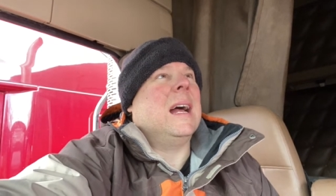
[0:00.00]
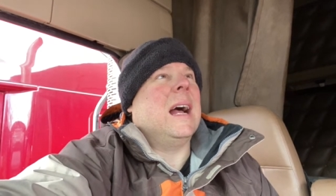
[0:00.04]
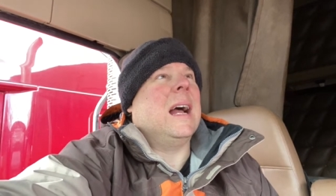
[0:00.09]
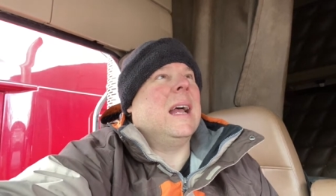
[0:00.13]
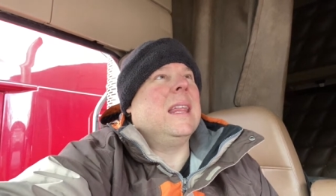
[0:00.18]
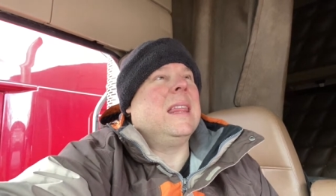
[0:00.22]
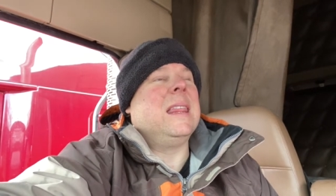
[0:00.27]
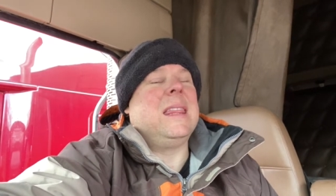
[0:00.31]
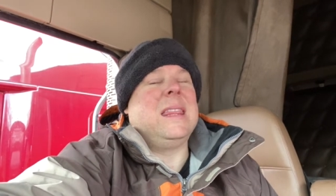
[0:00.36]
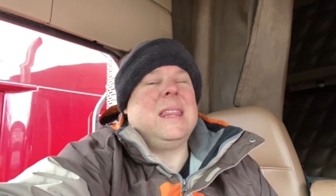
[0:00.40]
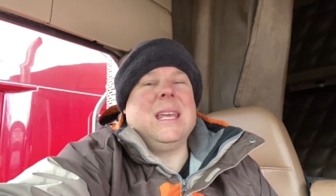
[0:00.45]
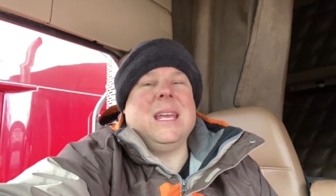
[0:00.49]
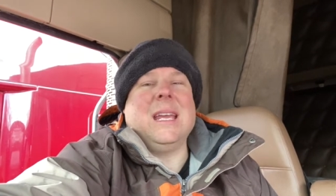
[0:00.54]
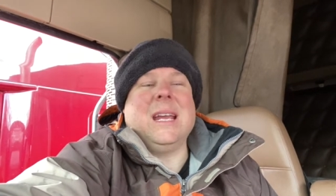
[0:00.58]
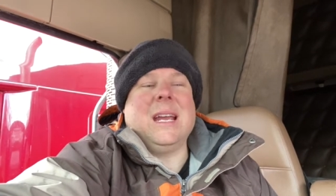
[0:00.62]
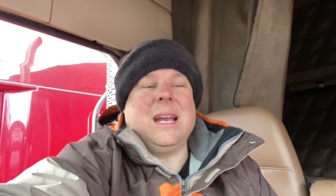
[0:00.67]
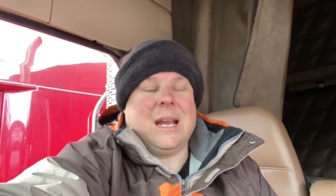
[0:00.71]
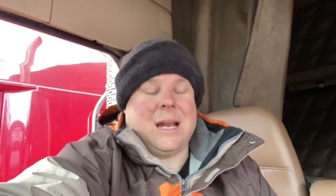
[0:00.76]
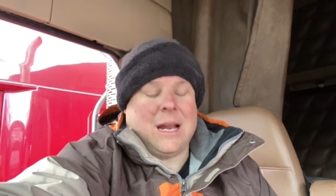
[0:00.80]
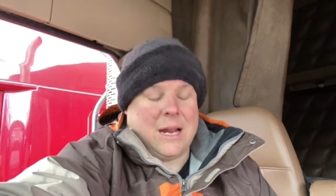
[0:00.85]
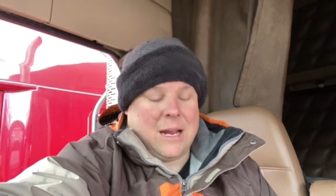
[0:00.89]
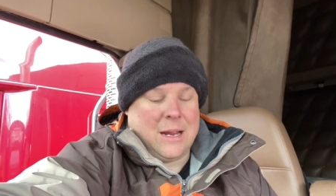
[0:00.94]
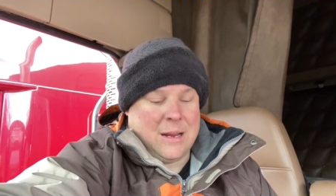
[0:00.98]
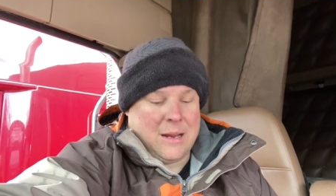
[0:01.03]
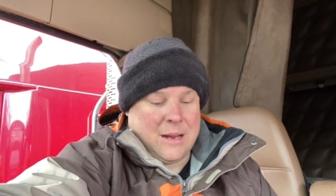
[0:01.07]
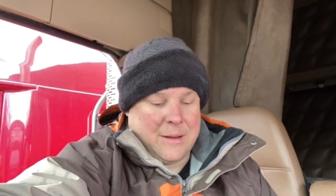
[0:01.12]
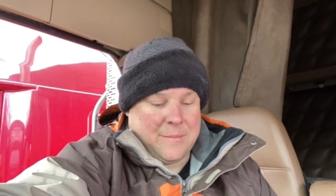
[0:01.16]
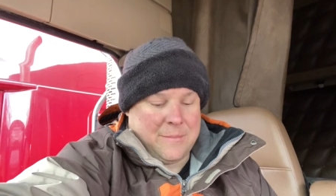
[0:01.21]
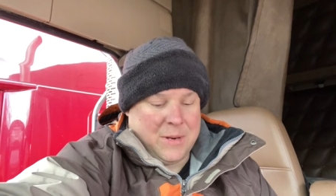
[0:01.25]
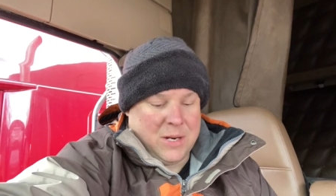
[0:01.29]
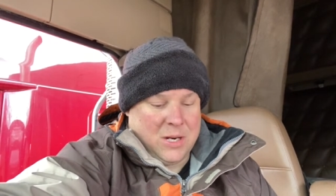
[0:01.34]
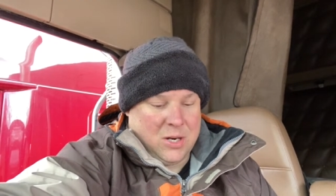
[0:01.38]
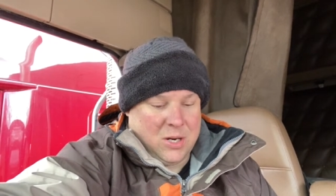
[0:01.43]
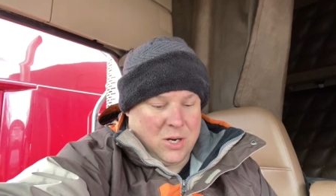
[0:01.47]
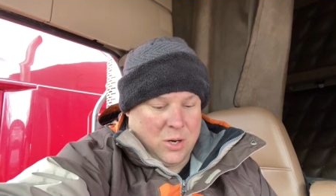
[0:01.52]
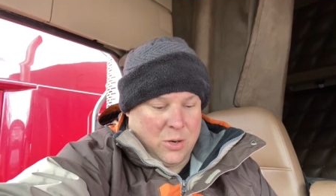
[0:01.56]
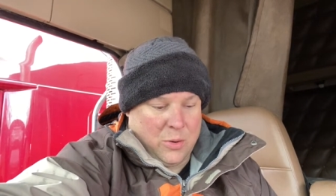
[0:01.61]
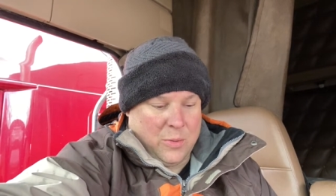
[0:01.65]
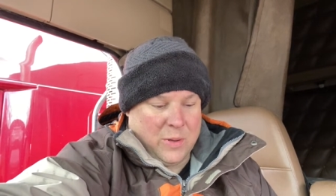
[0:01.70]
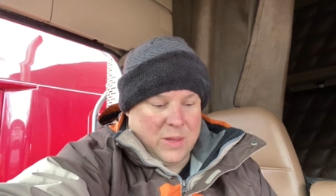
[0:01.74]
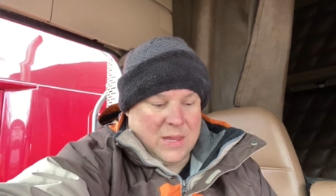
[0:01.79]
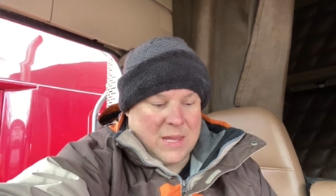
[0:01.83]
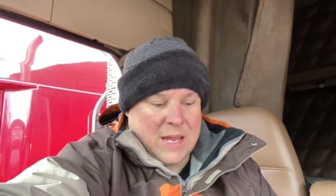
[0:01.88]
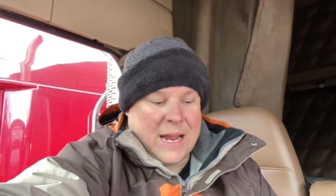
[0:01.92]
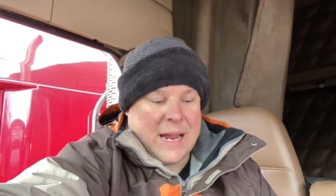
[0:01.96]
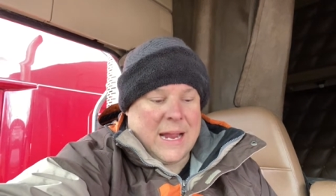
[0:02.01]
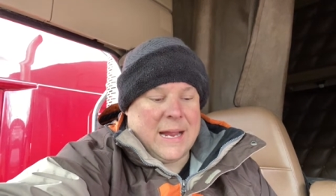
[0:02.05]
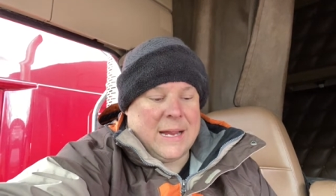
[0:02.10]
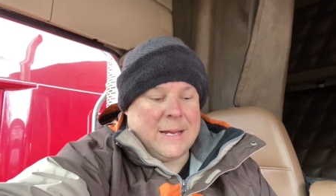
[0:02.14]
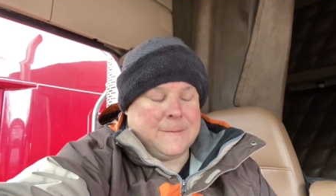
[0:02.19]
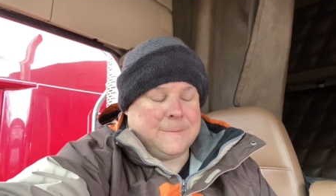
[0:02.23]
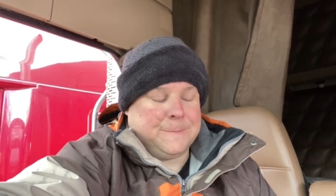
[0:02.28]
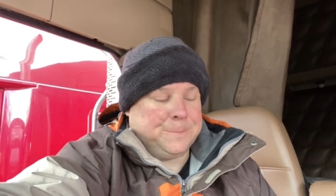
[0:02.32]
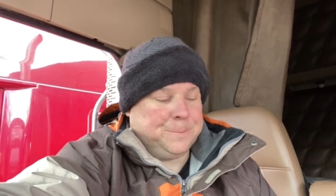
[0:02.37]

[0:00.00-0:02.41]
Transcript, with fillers: I think I'm going to go with that.